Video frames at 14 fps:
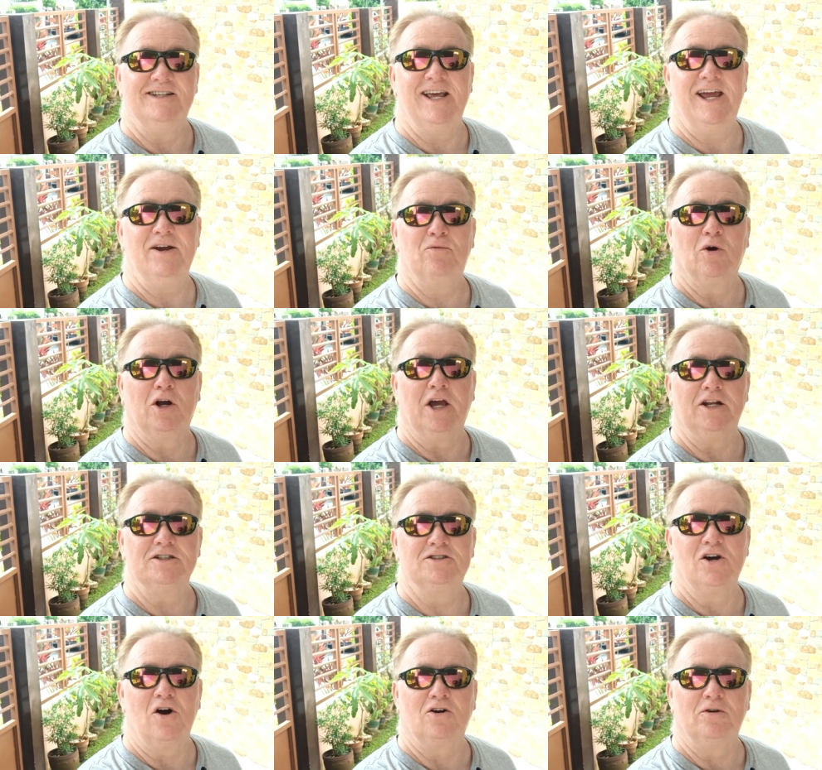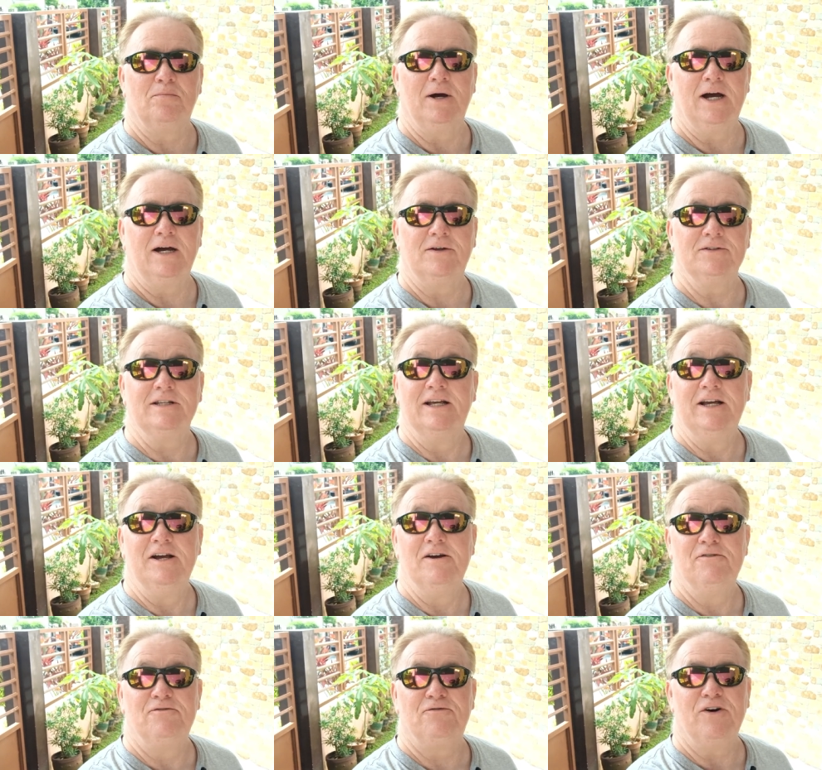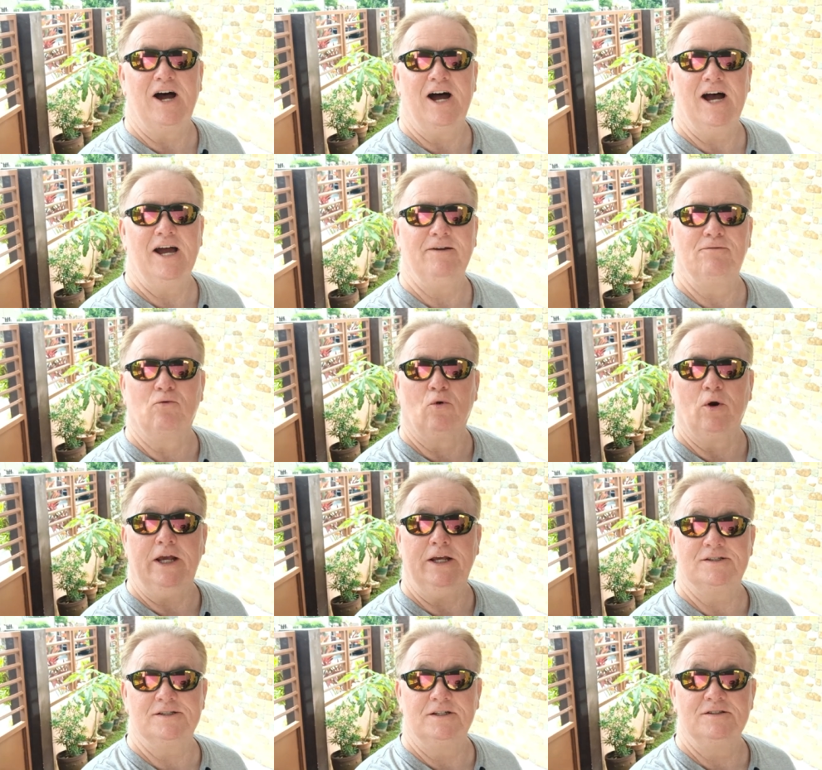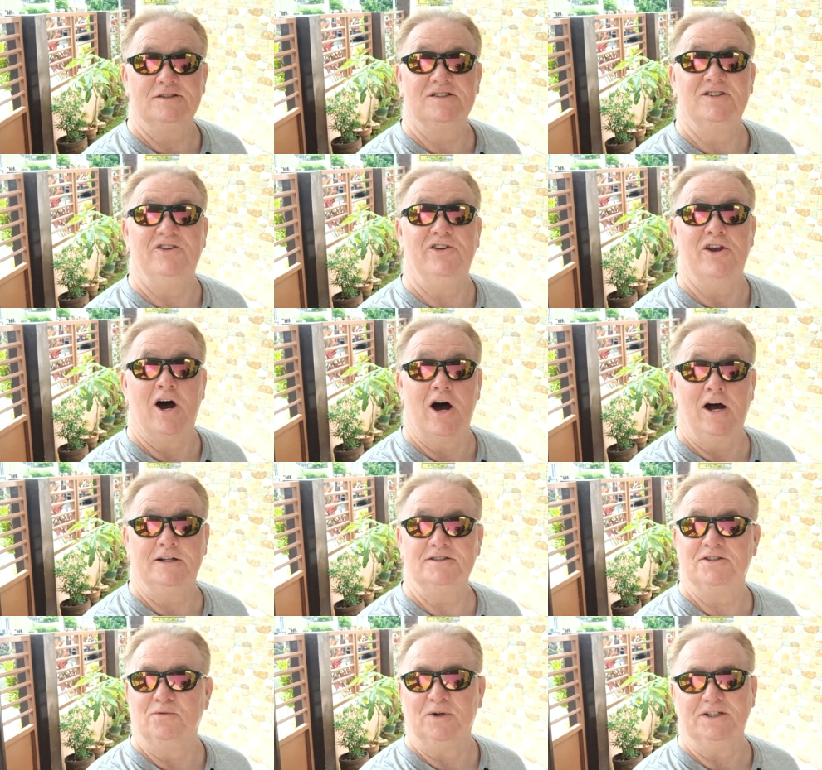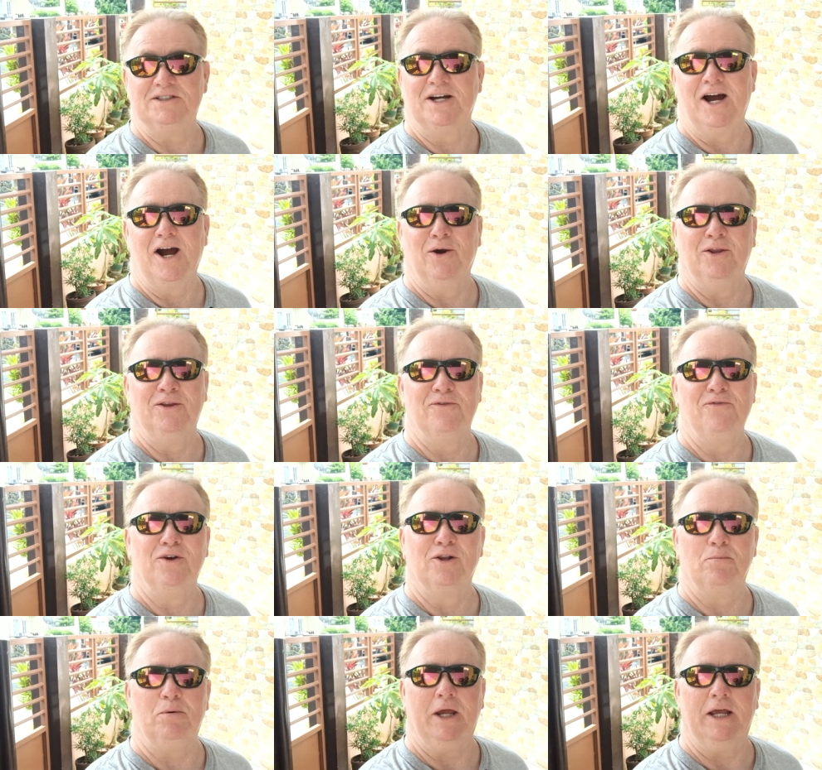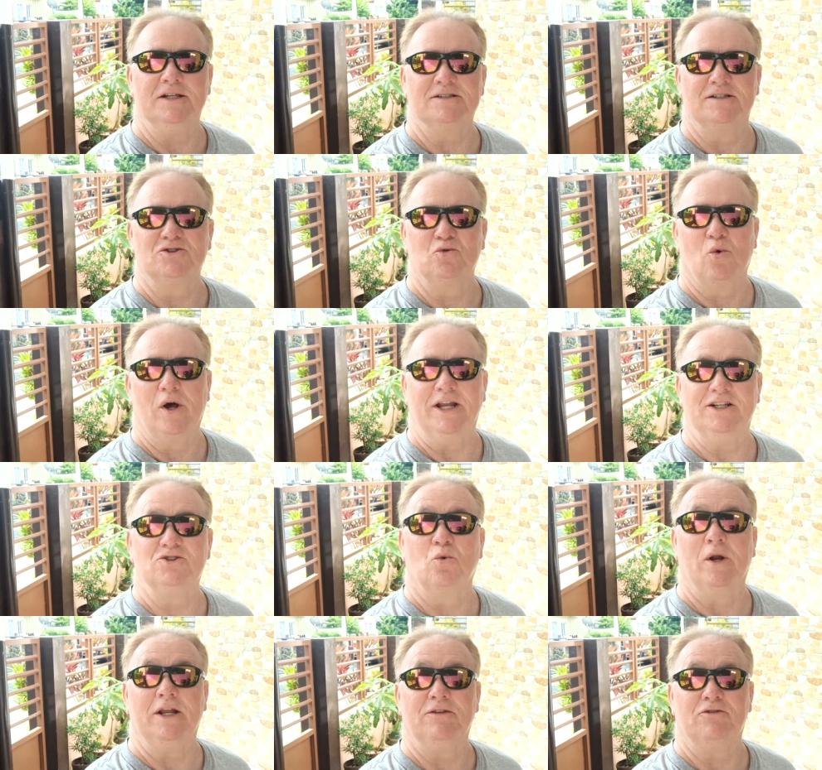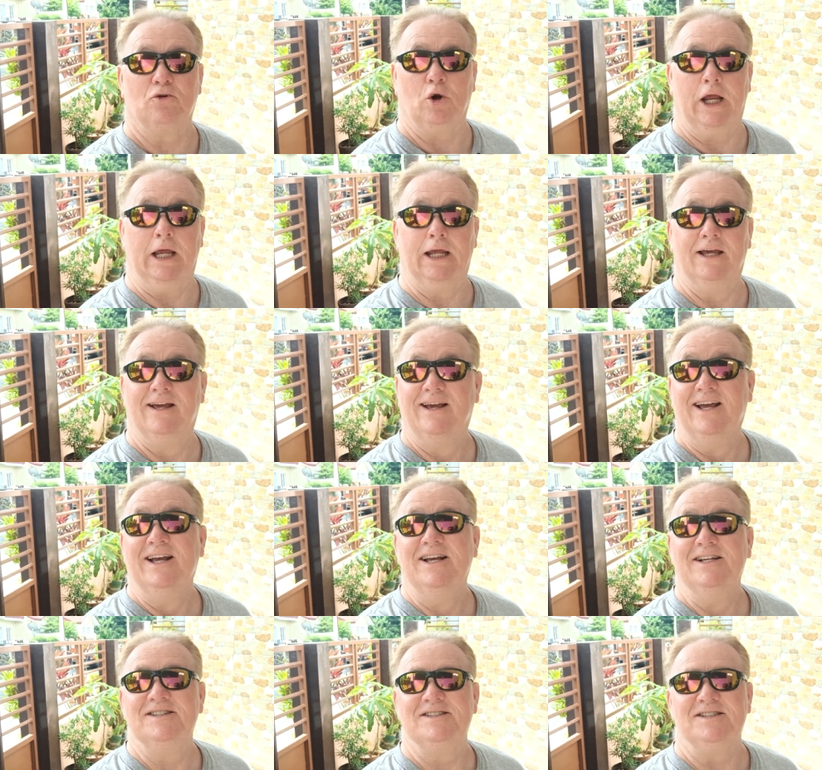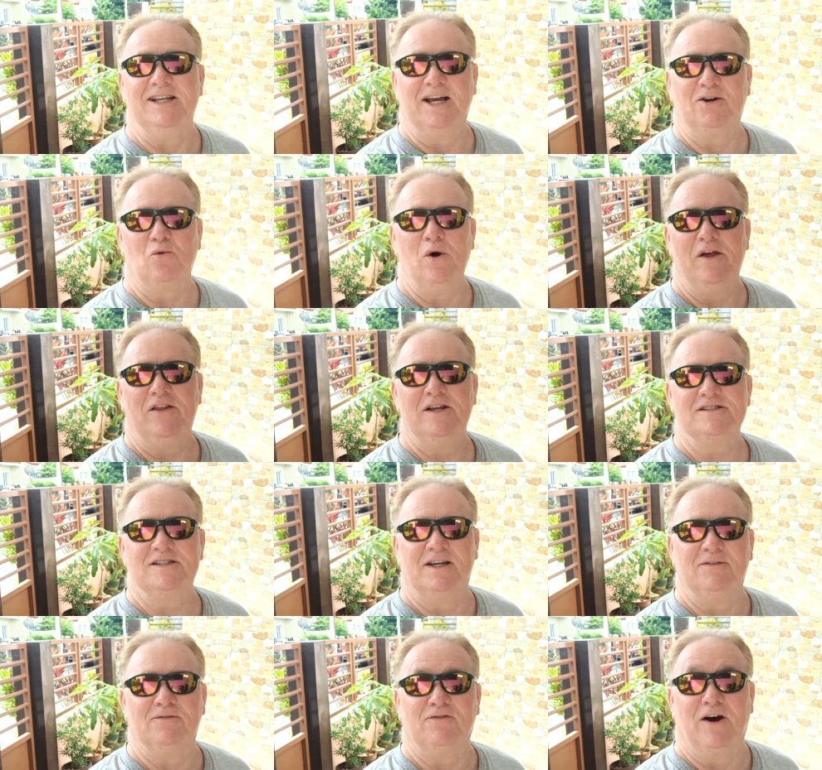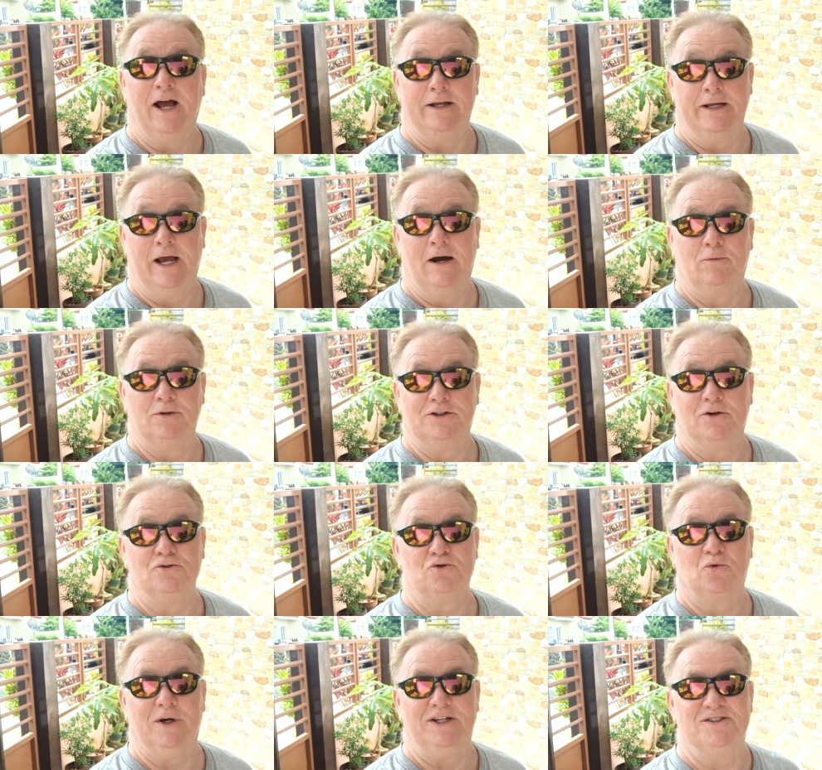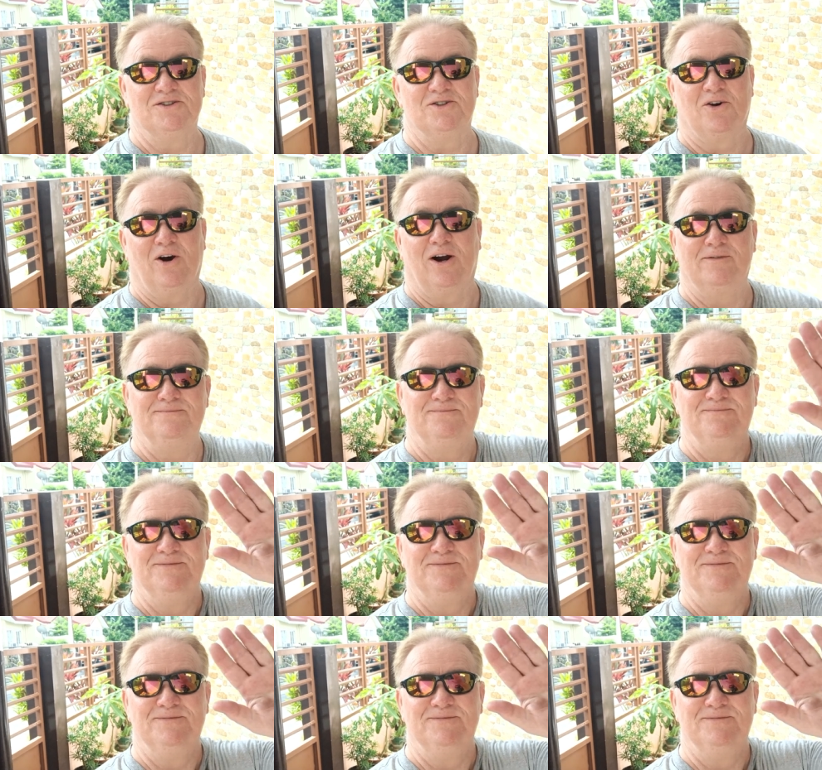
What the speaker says: Today we're going to talk about five reasons not to retire in the Philippines in 2023. Stick with us and find out what those reasons are.